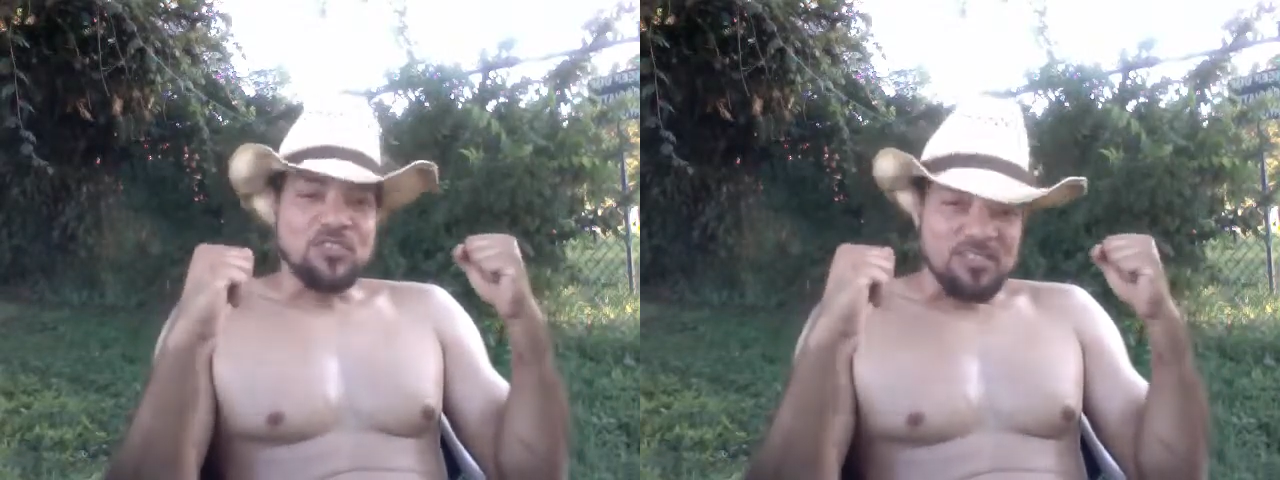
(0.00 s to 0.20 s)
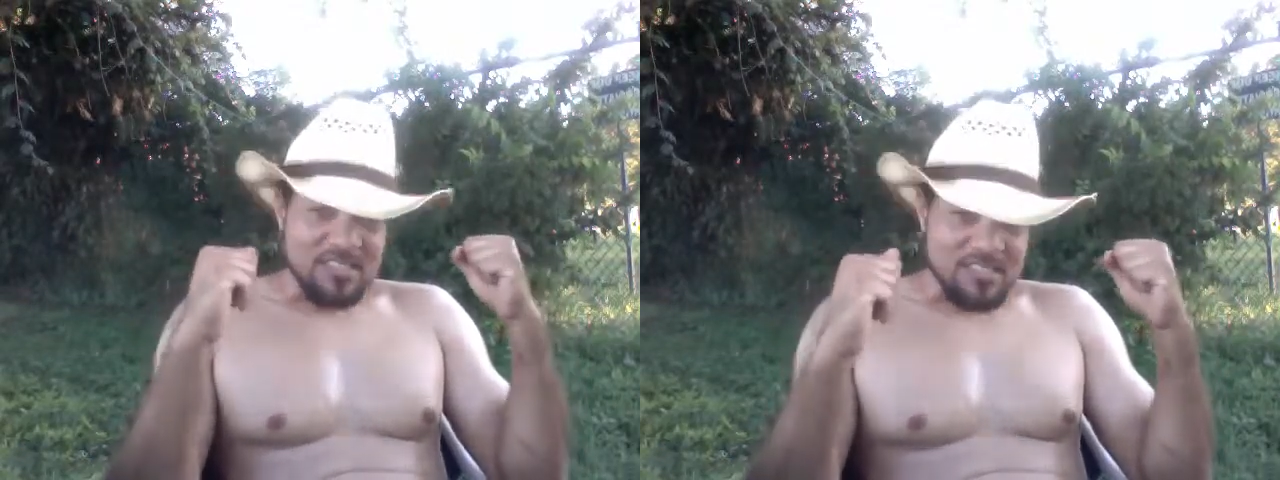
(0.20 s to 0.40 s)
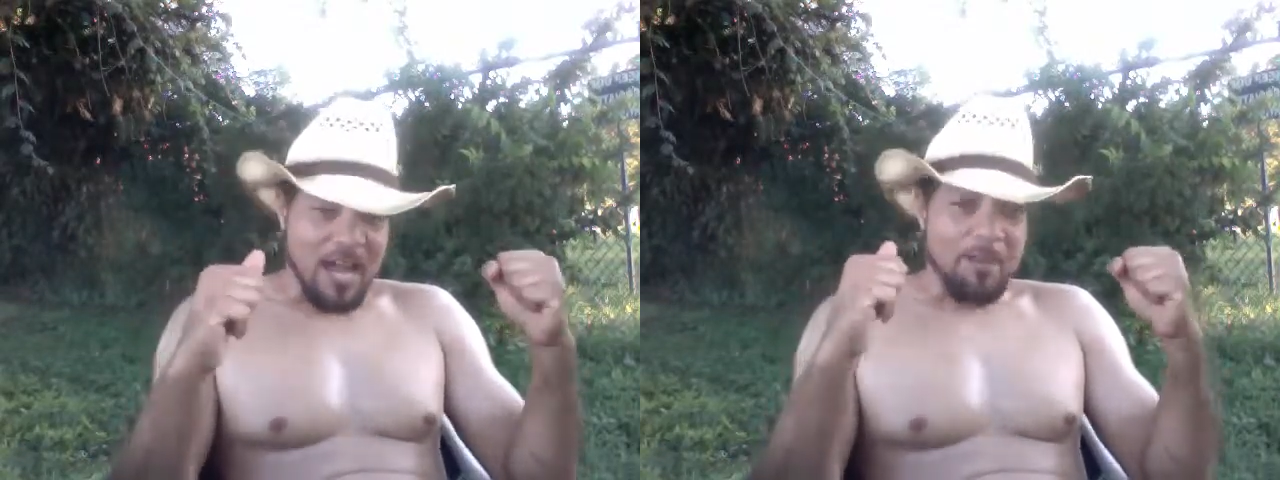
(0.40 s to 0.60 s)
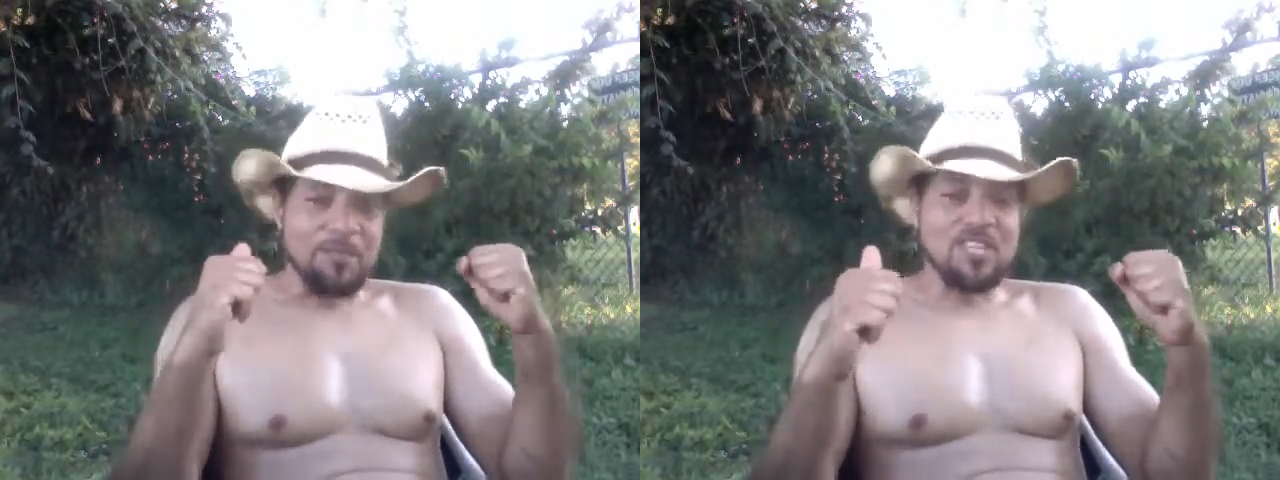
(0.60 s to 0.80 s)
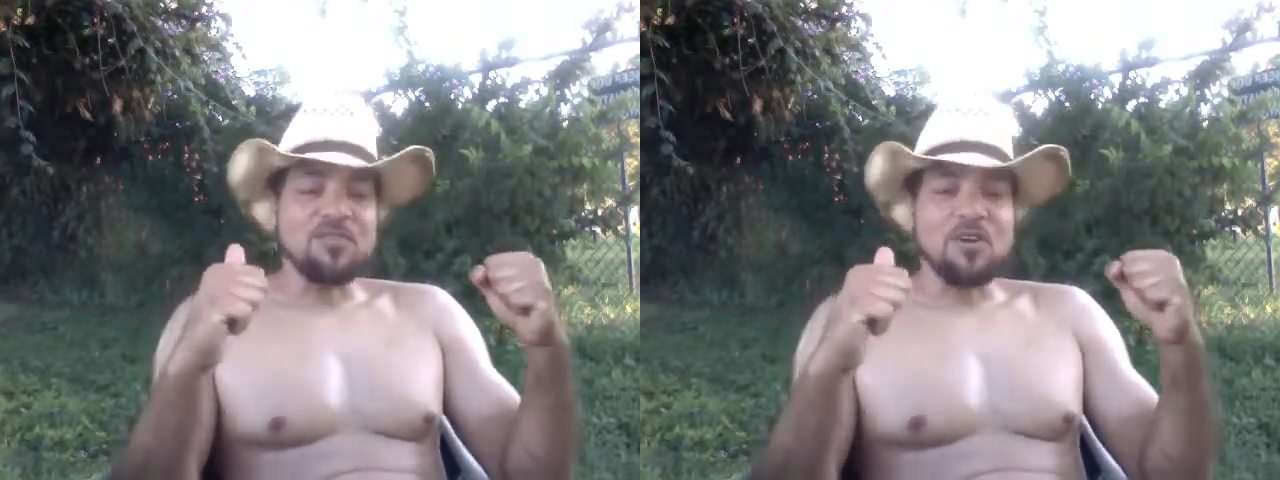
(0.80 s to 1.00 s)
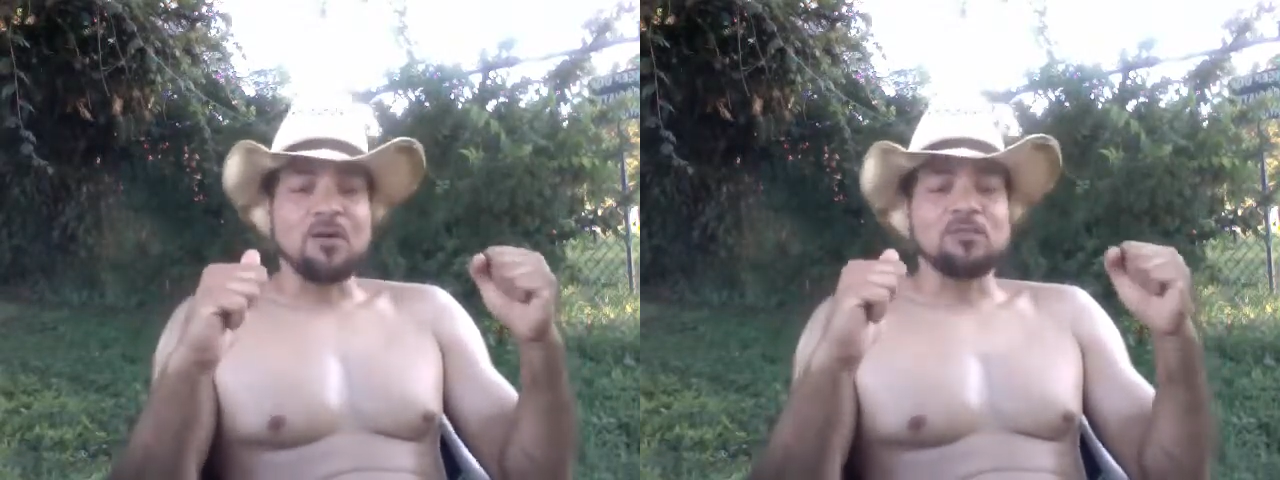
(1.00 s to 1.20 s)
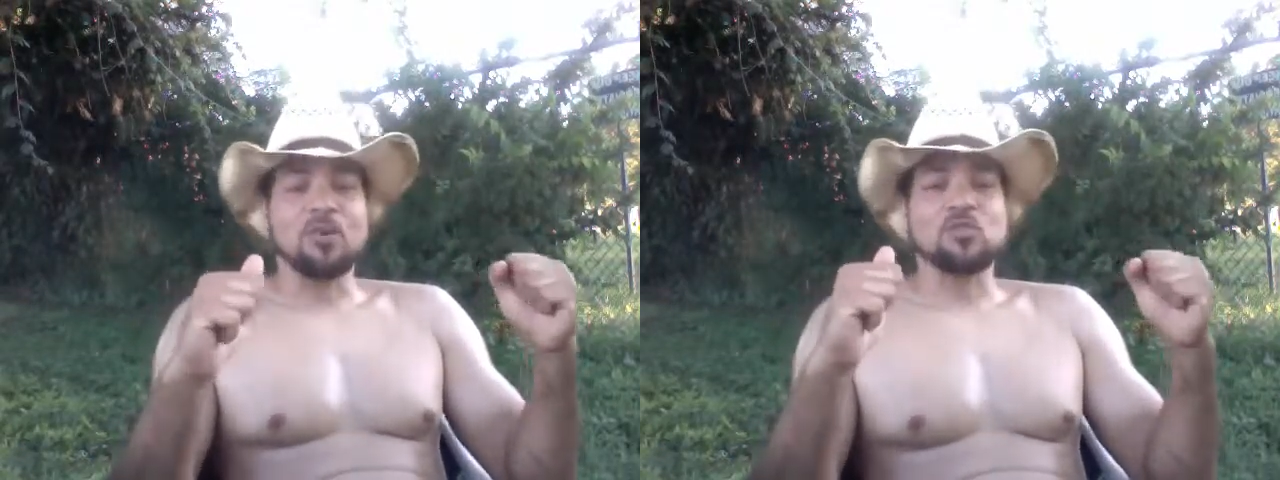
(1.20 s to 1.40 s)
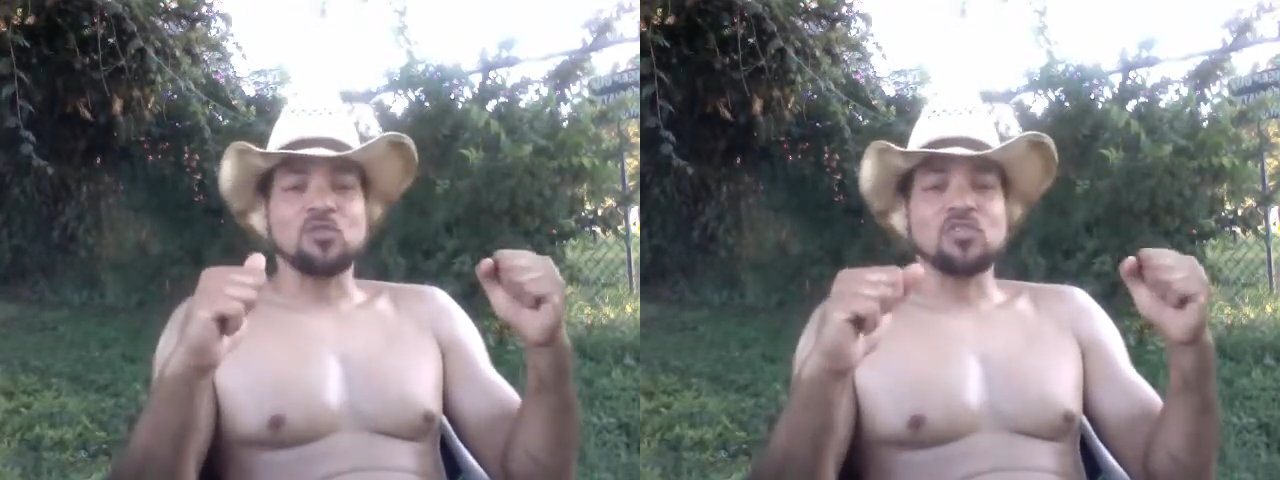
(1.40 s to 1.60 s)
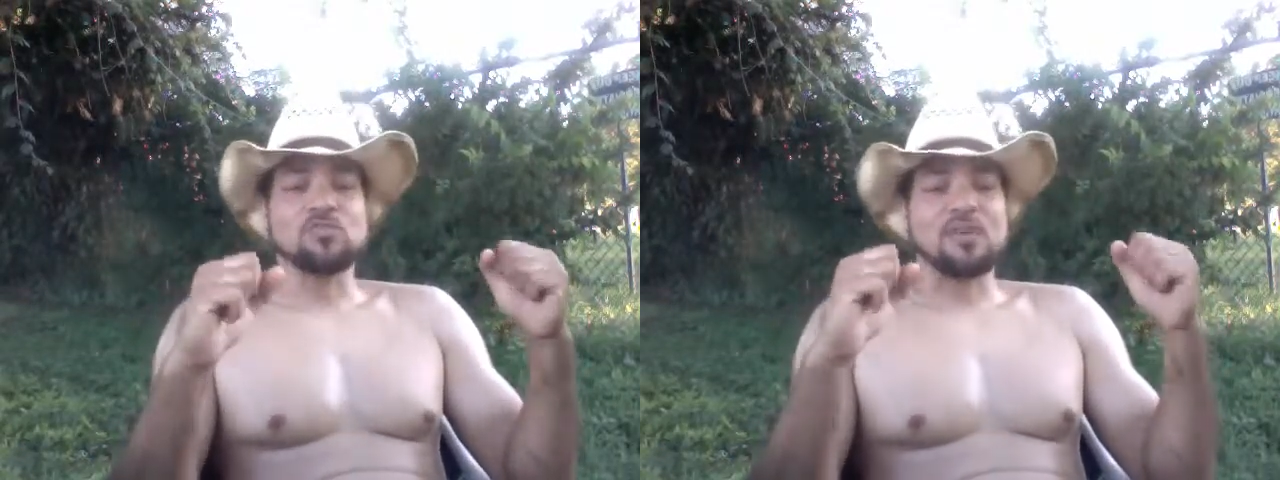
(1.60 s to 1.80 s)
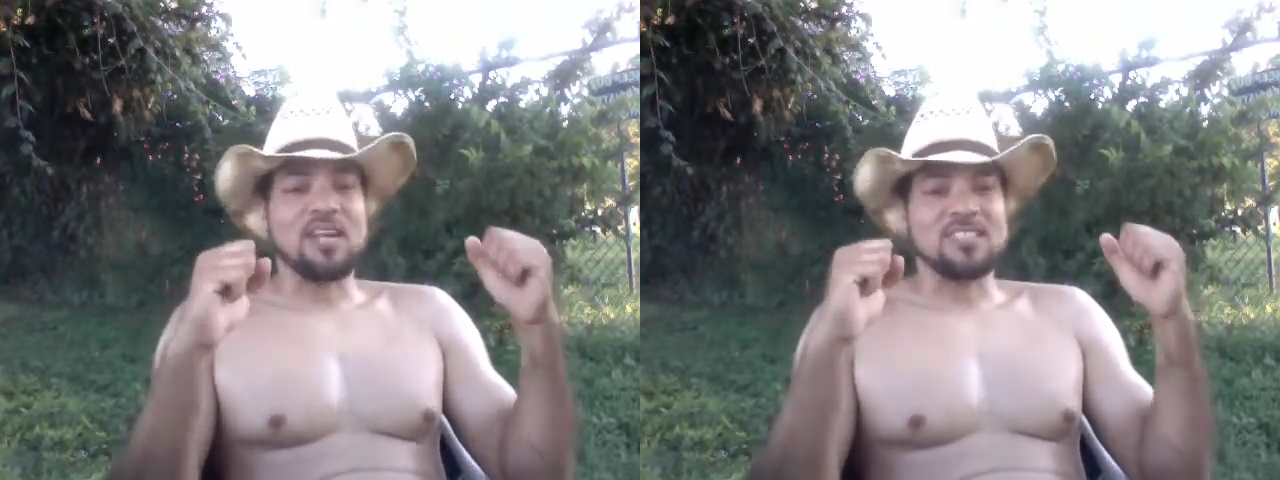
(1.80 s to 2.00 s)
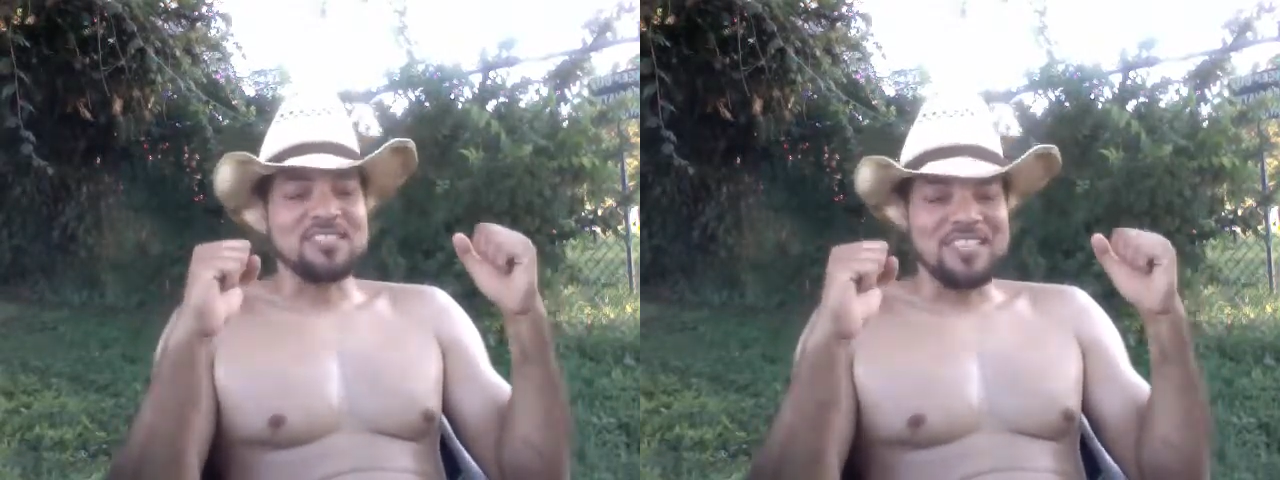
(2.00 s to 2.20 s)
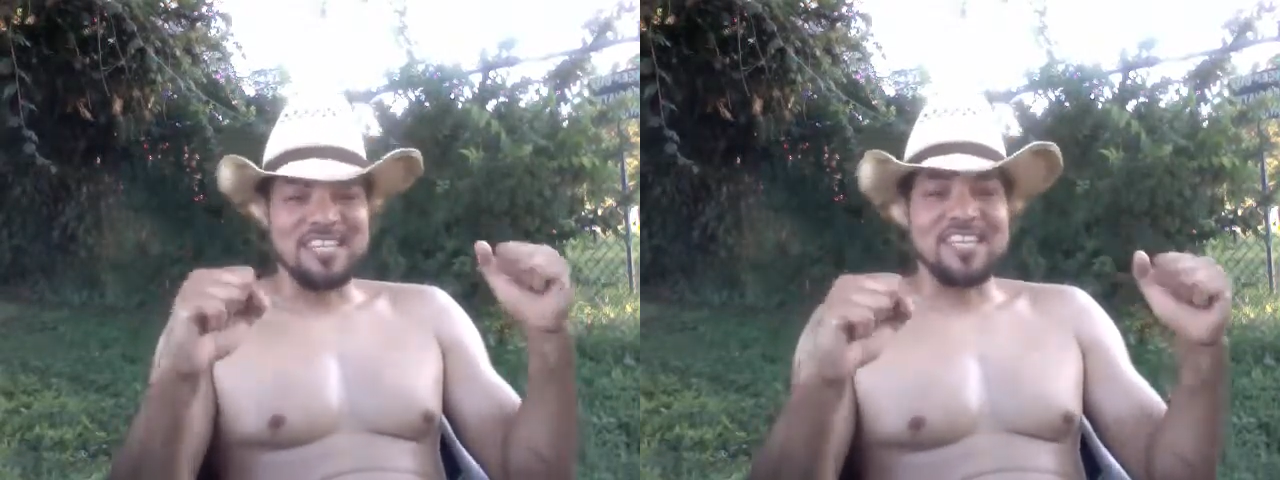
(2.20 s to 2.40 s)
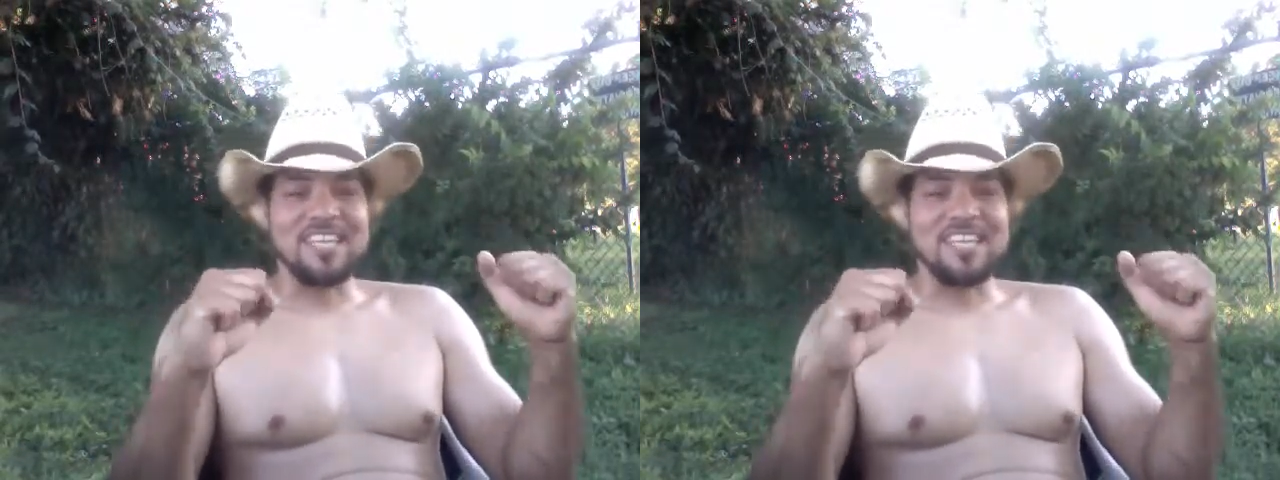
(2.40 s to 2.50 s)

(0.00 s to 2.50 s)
Stop, give up, don't do this. But I didn't.